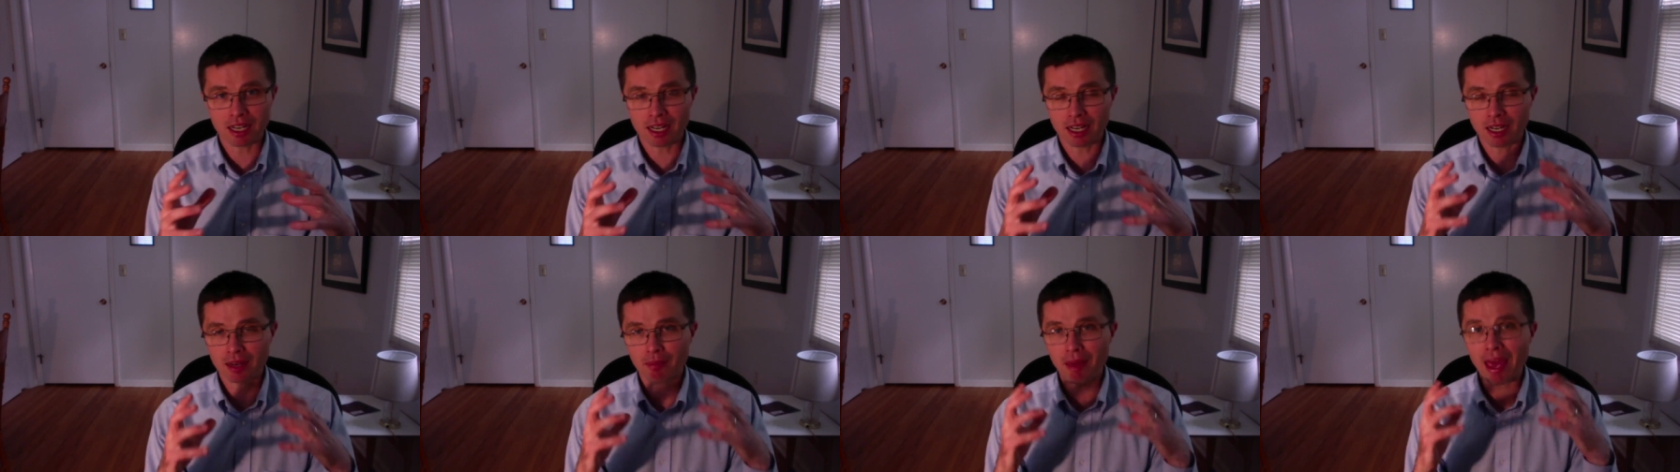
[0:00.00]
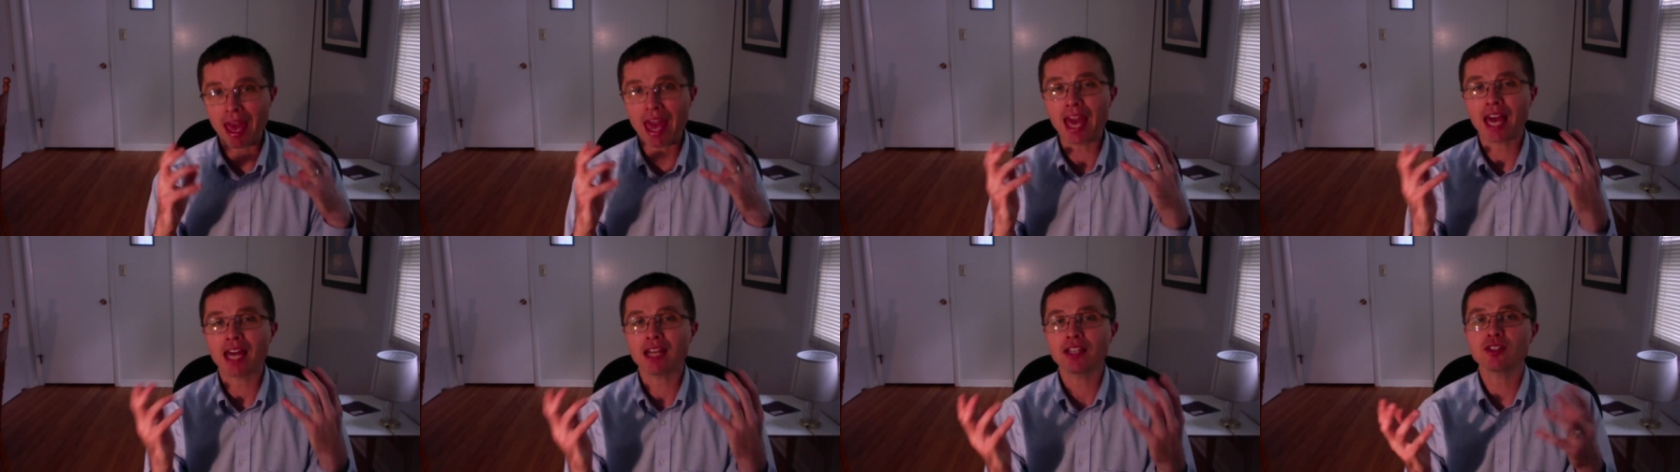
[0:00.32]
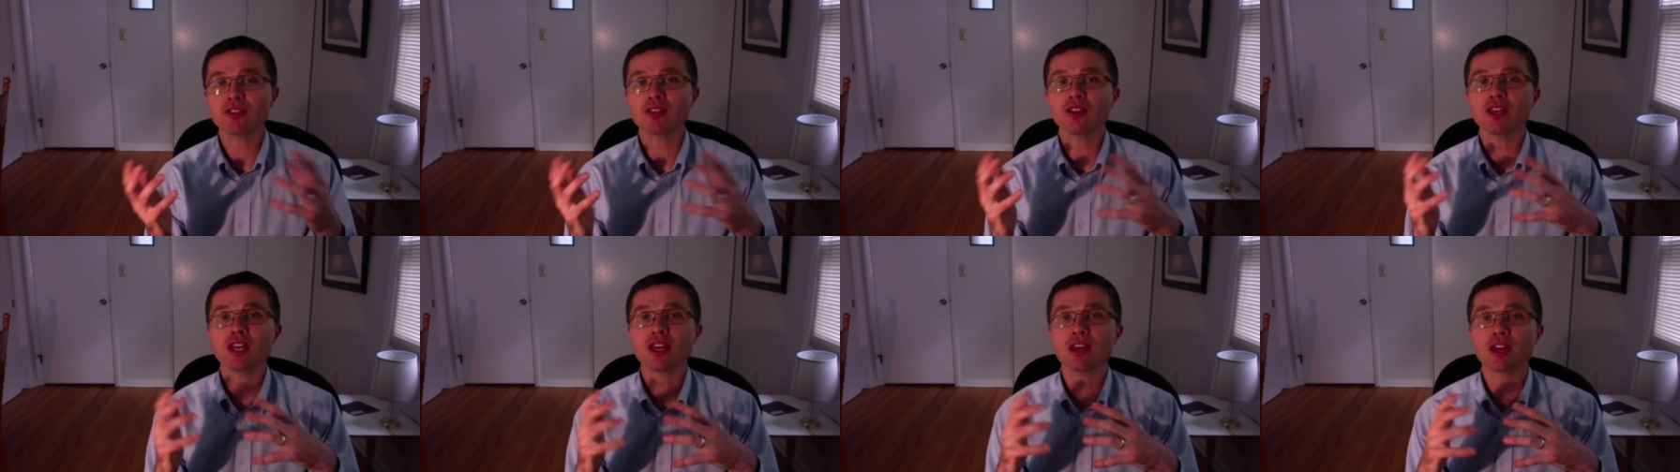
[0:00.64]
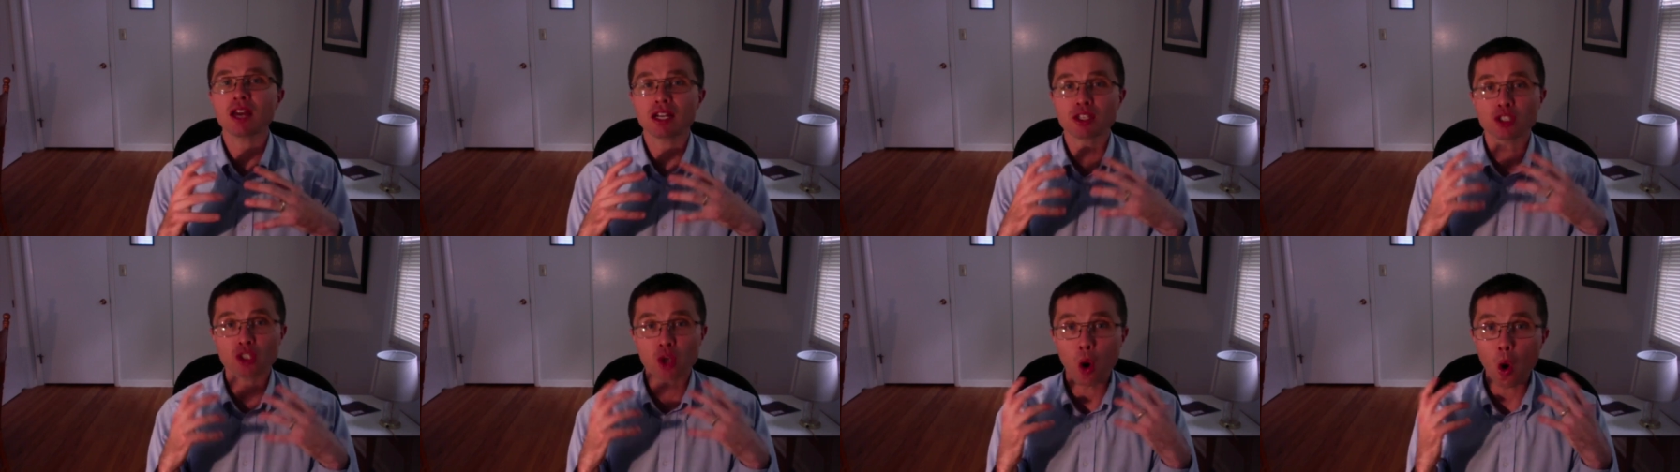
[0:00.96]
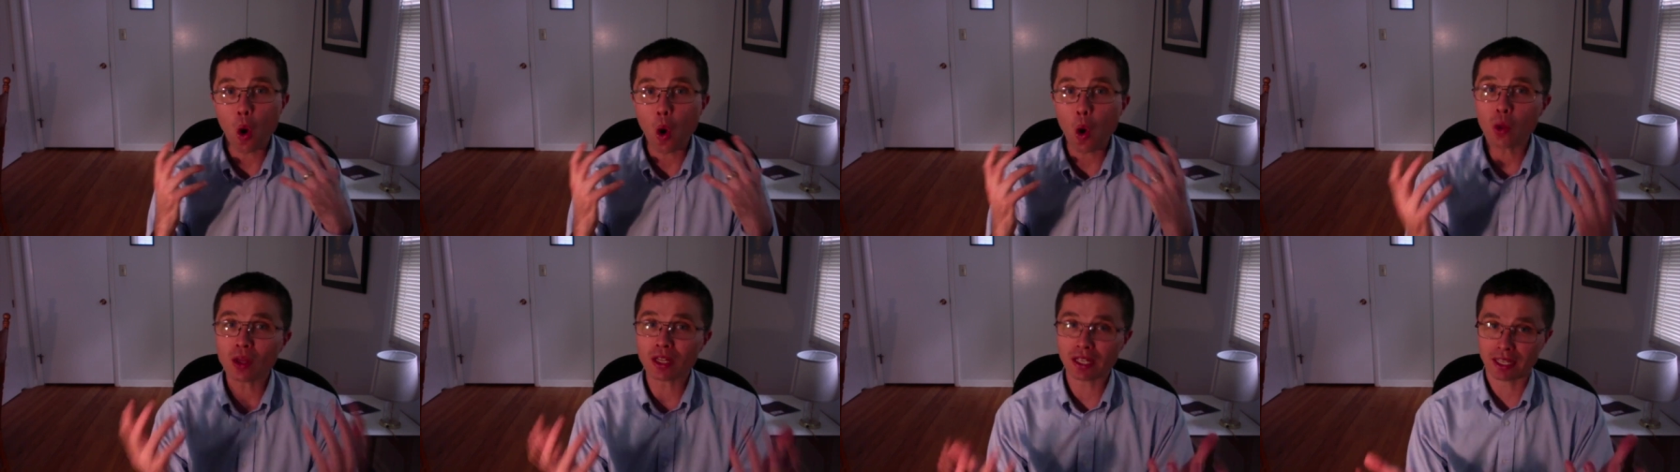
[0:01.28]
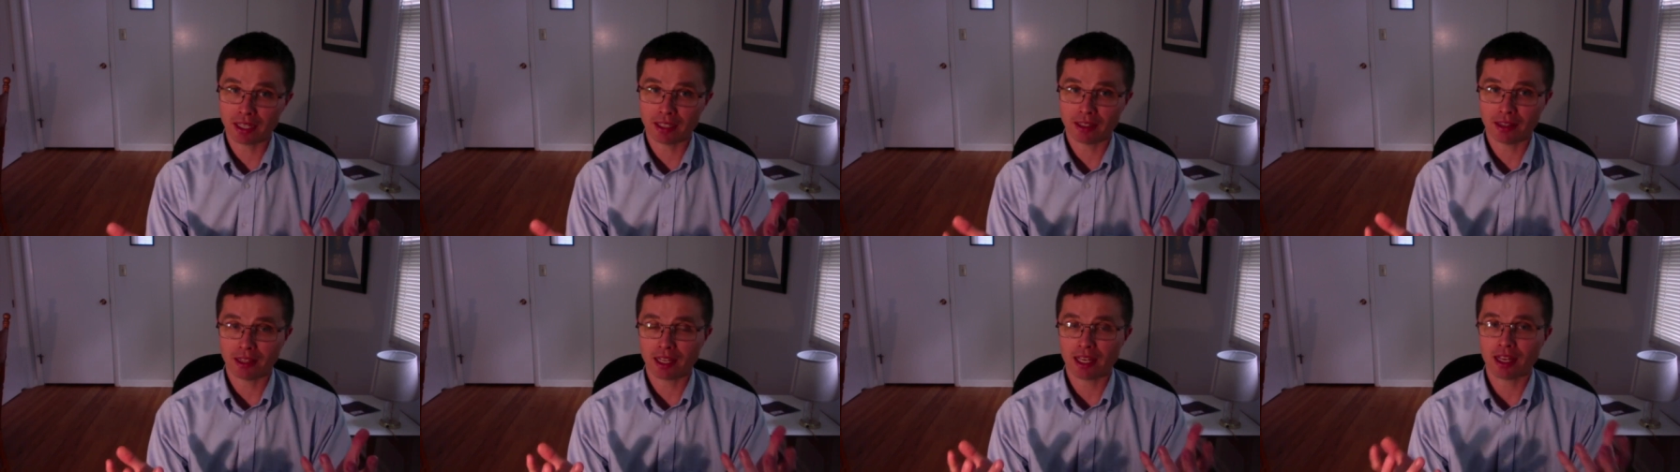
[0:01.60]
and the
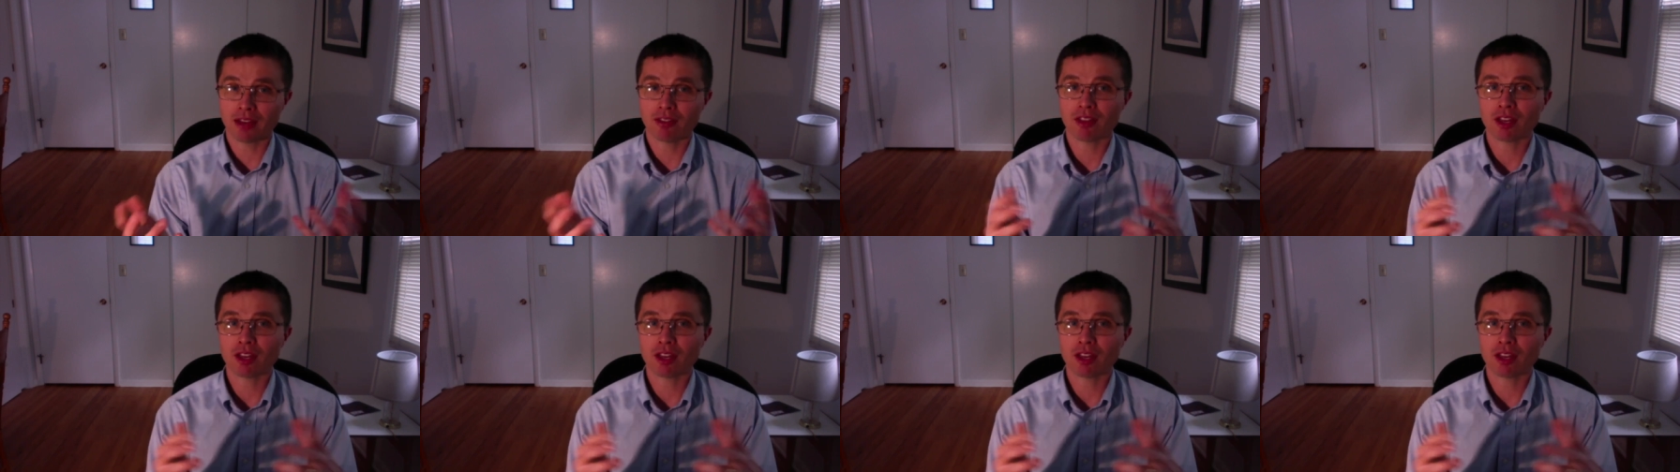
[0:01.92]
Aetolian League.